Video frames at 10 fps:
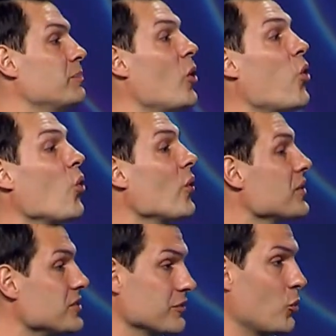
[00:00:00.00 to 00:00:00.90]

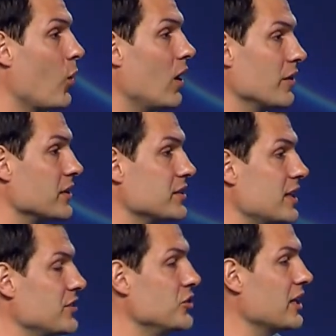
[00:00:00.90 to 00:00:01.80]
poorest of qualities
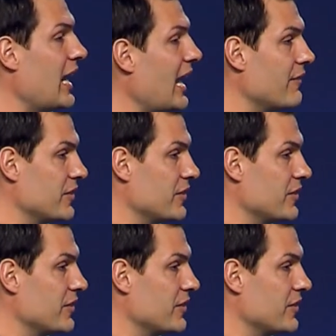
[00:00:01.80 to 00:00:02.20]
that you could have